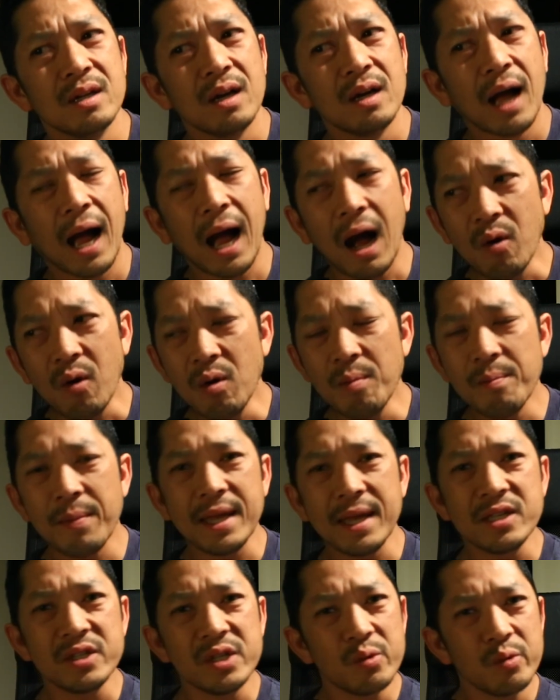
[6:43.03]
how
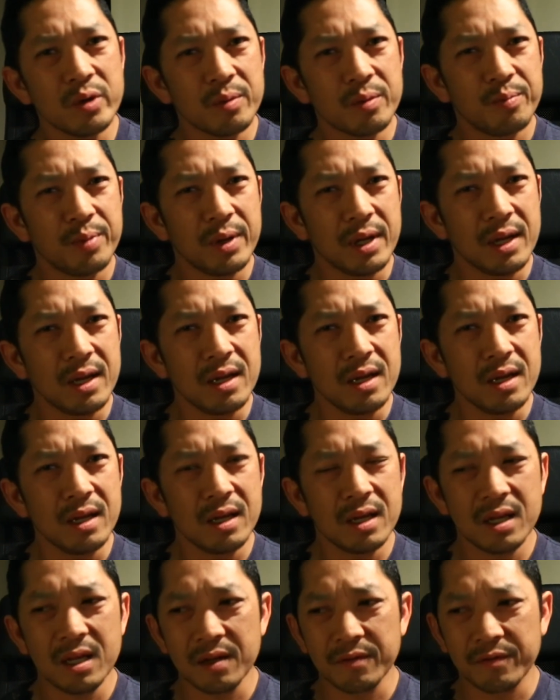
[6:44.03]
amazing would it
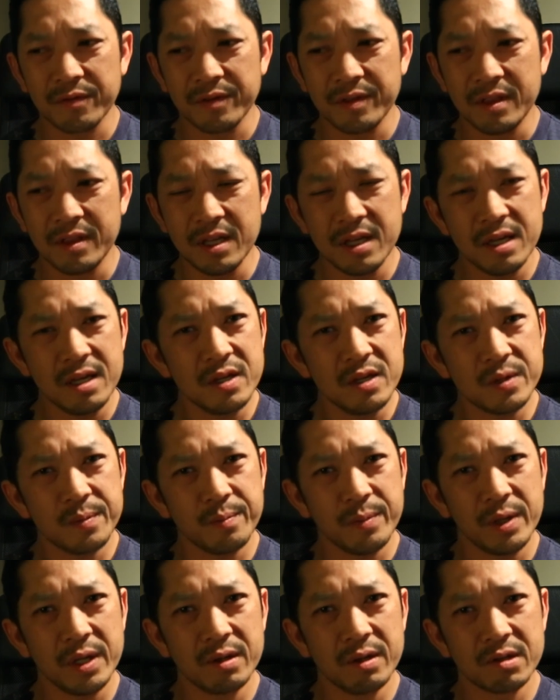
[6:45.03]
be if these
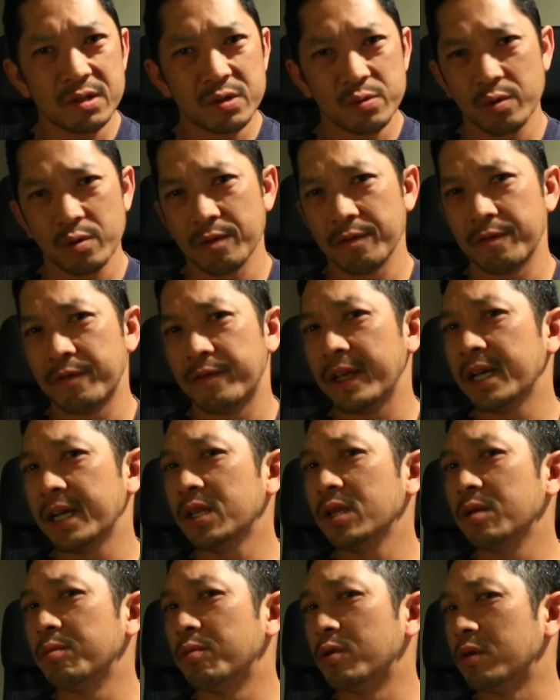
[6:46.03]
meals were
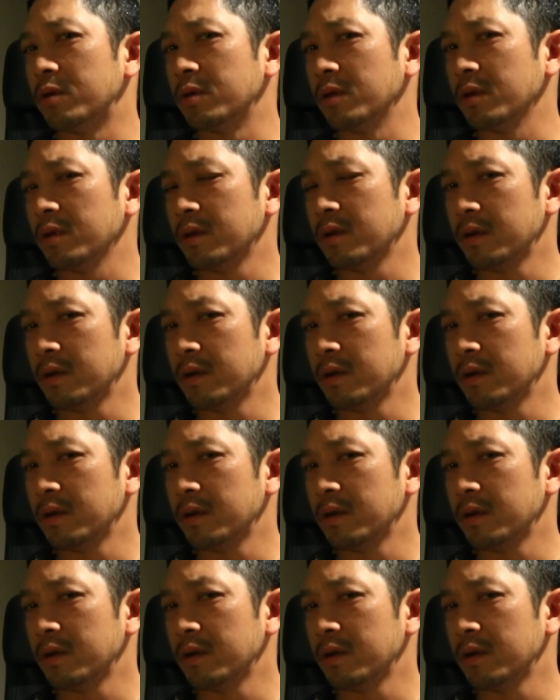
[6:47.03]
available